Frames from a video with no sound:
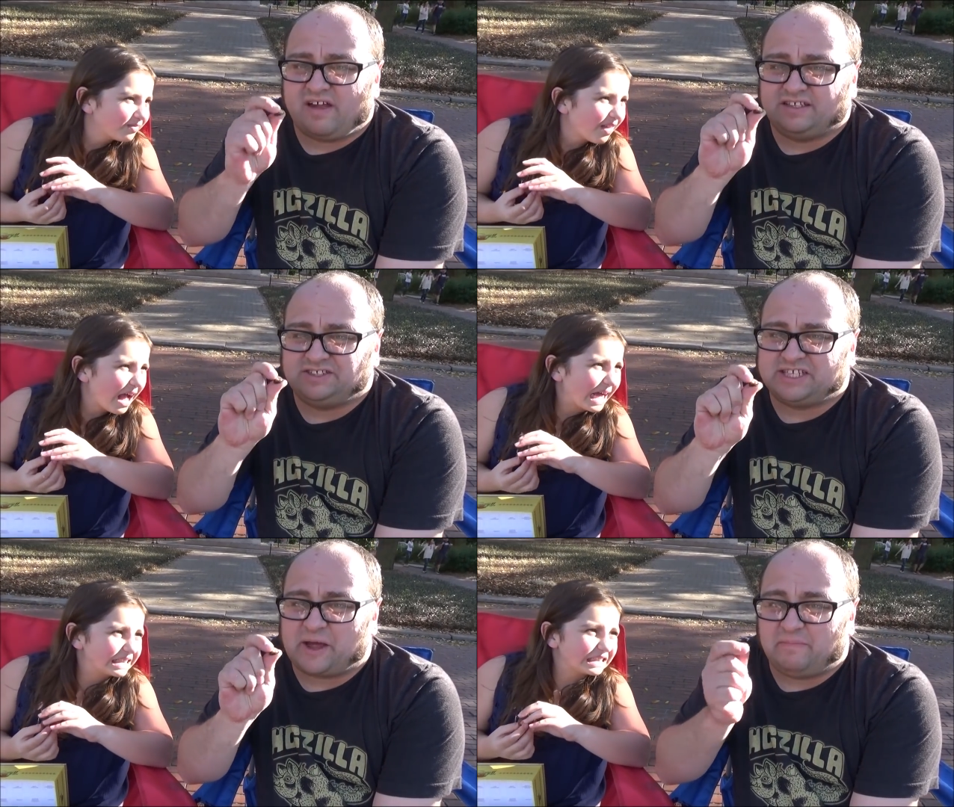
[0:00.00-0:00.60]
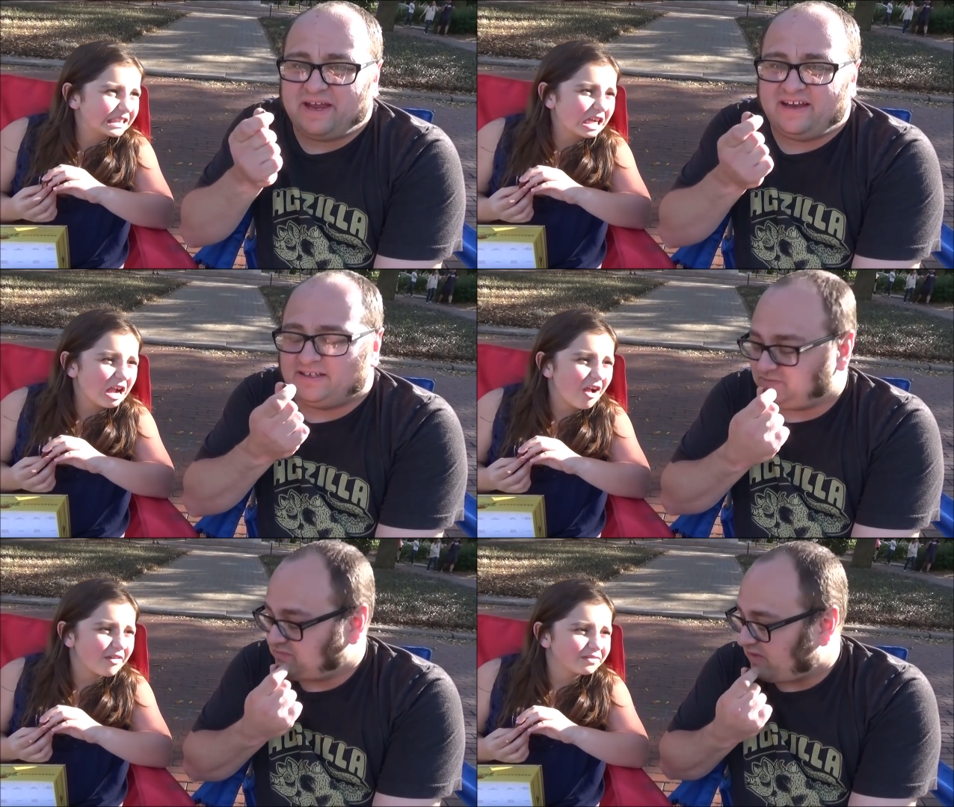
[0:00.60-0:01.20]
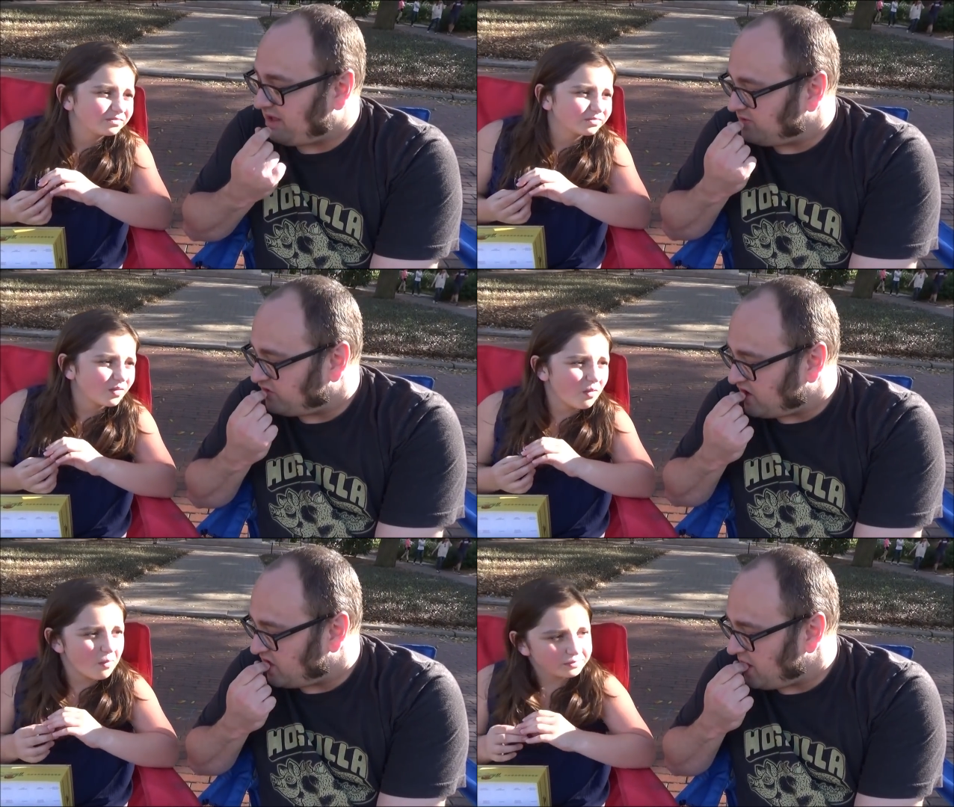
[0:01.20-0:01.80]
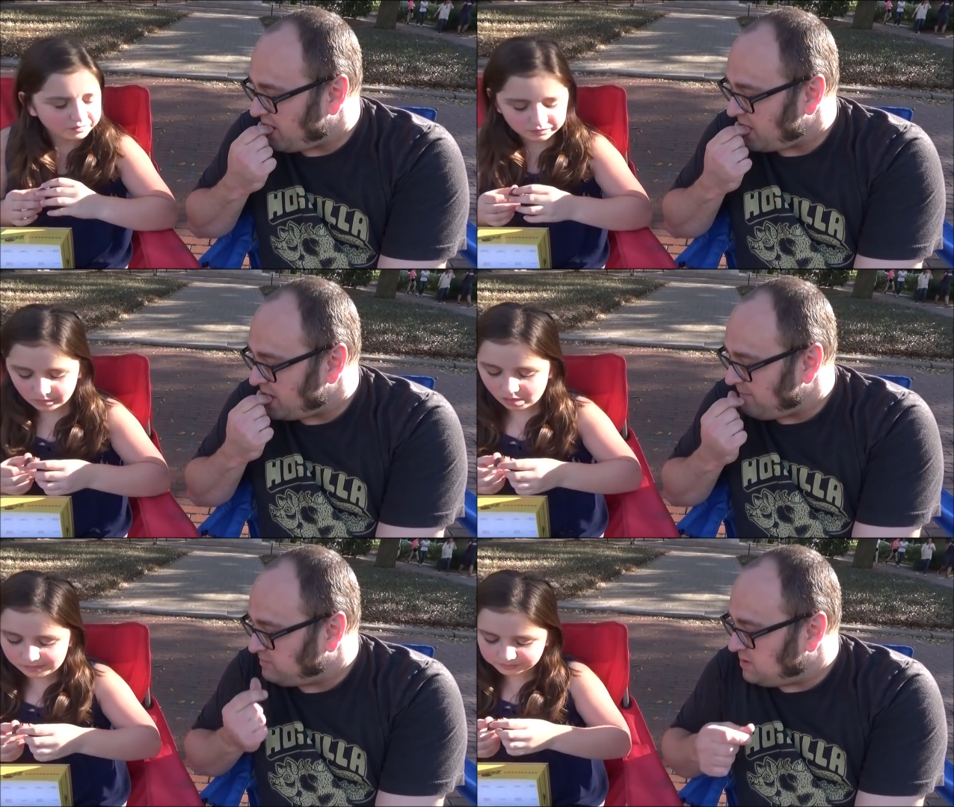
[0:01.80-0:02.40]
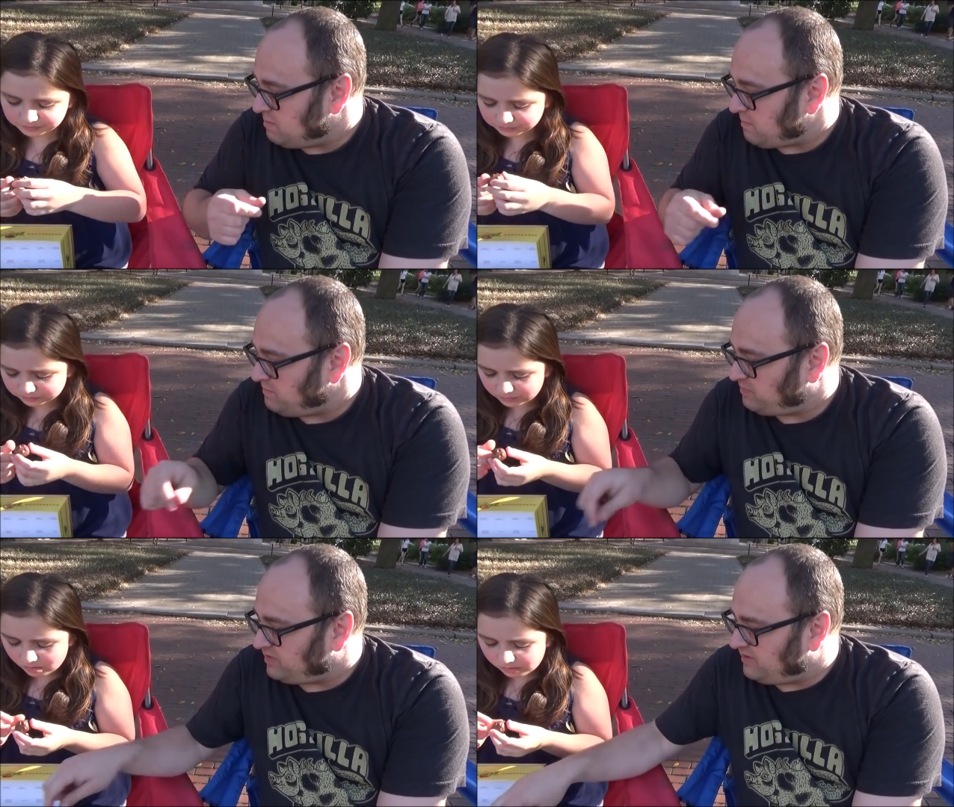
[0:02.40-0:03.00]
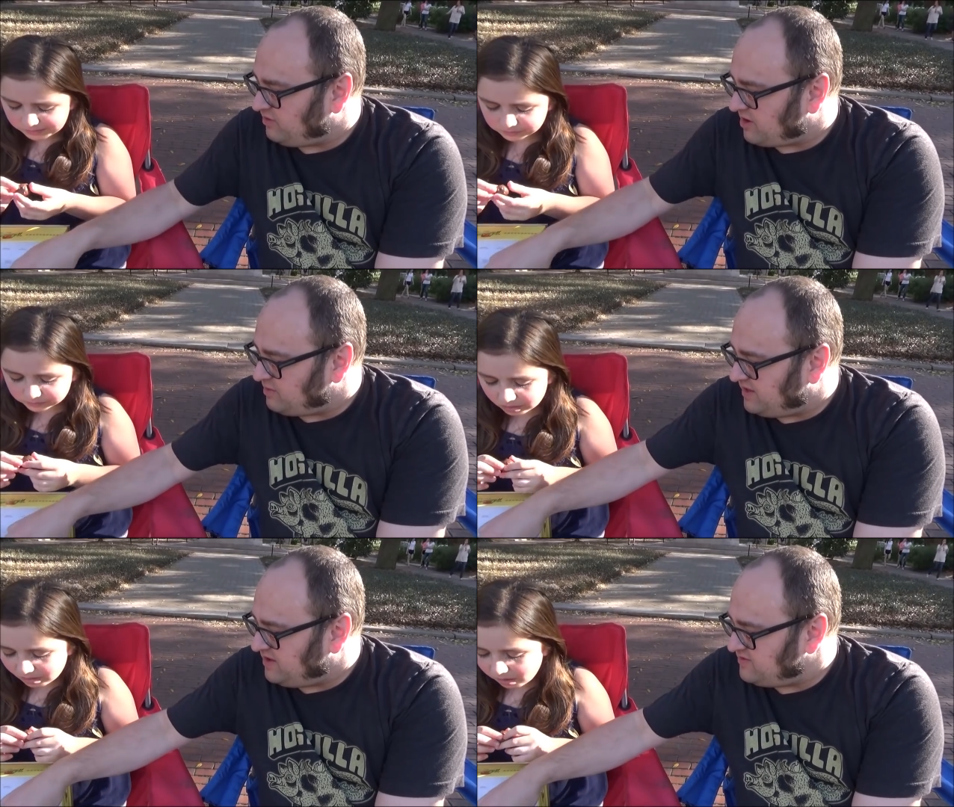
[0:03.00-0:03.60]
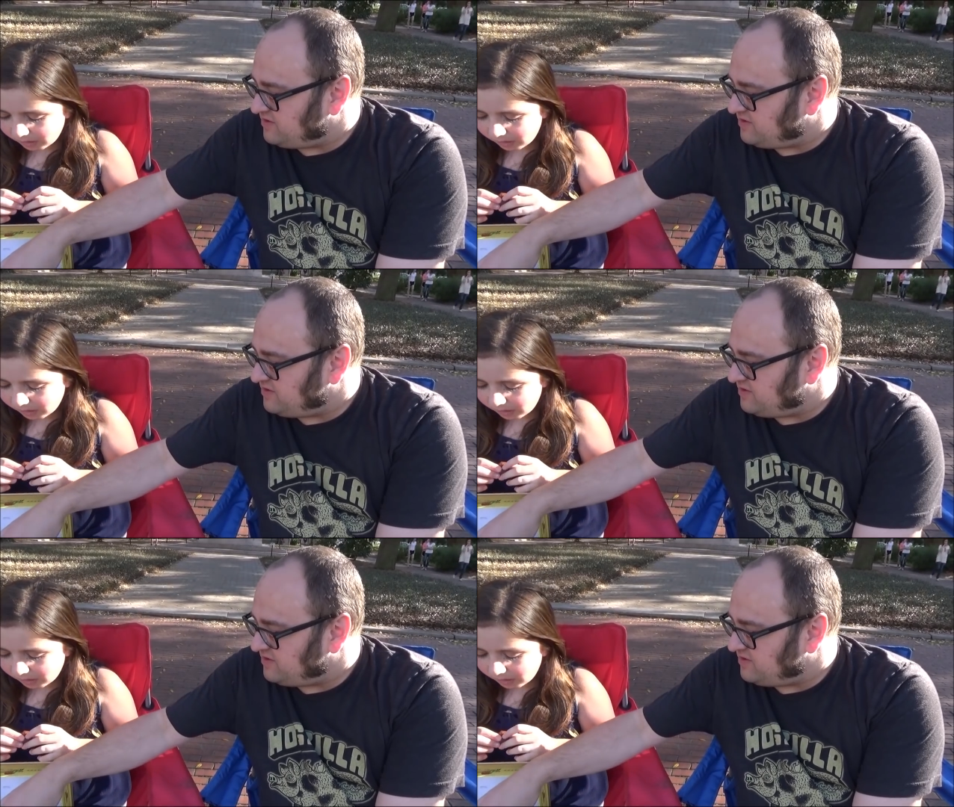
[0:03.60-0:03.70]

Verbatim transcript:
Speaker 1: That's just like a peanut covered chocolate. Have you tried one of these?